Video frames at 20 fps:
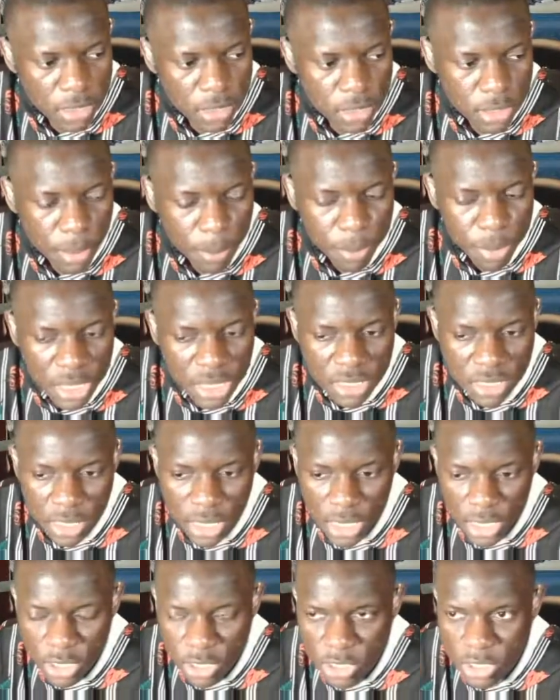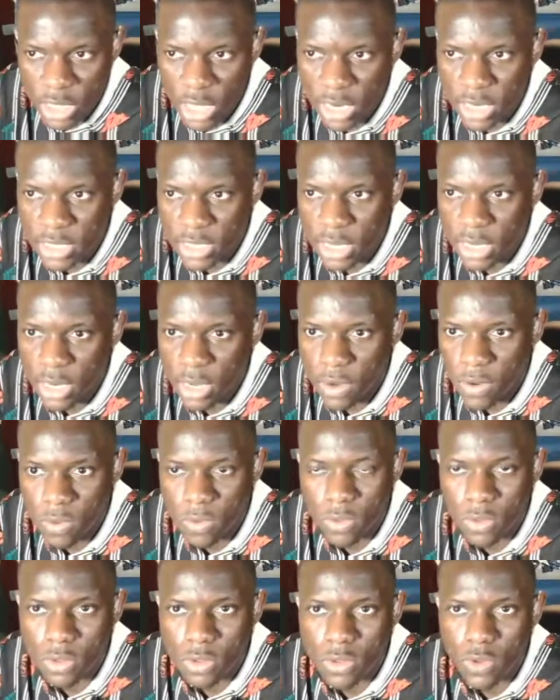the beast the leaders kind of send out.
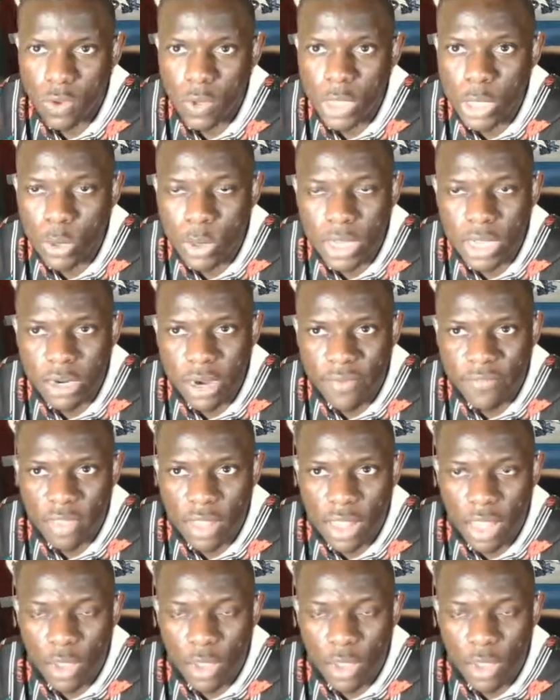So he'll either have to like